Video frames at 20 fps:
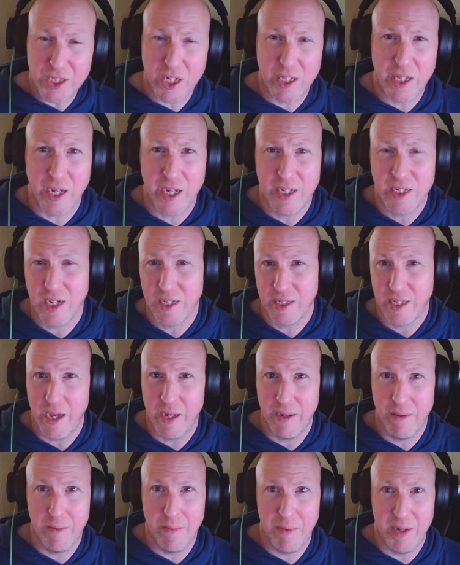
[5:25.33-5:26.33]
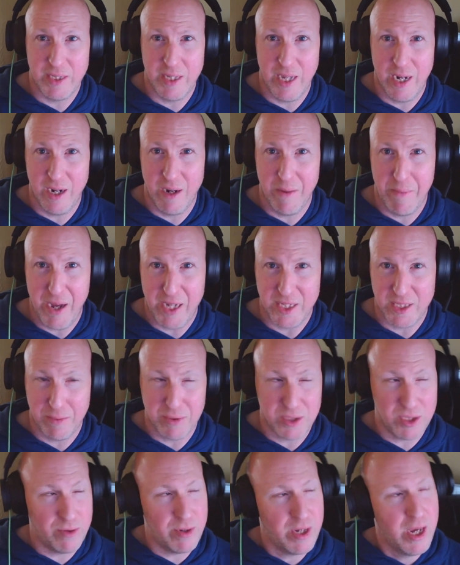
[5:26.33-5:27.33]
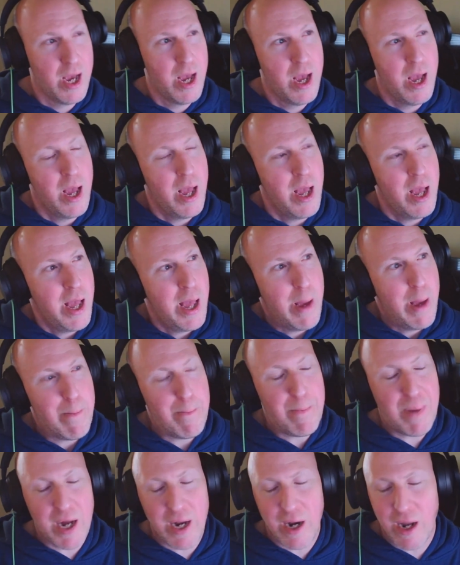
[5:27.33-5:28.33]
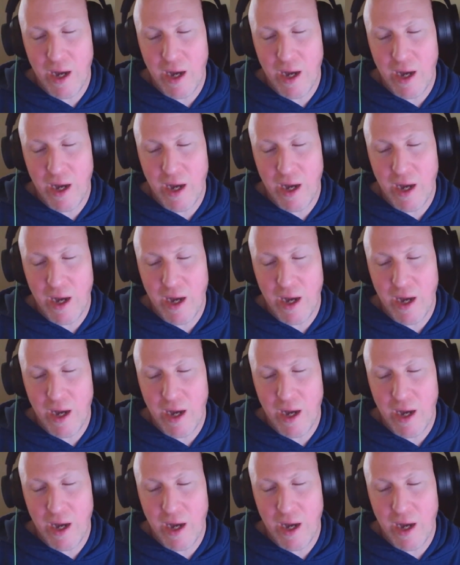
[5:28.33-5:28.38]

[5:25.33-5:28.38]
I think I talked about that in a past episode. But